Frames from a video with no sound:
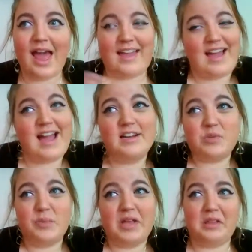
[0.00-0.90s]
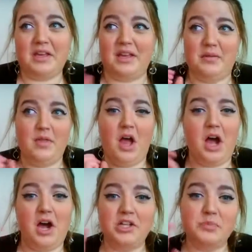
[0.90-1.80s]
I kind of just picked like a
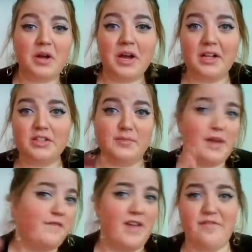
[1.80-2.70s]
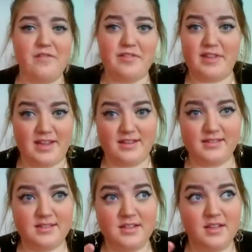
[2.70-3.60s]
hodgepodge of my favorite things